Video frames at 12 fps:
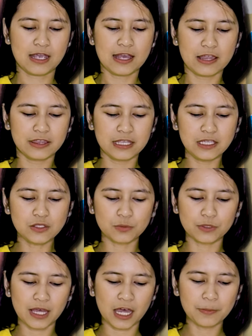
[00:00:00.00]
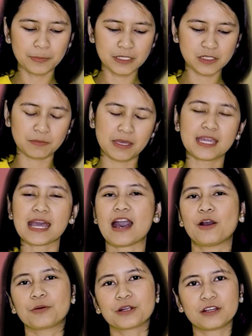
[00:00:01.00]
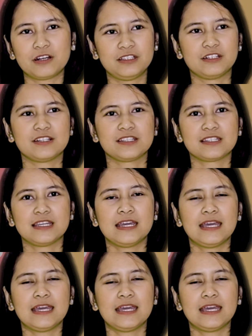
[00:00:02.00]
These will help us make our colors.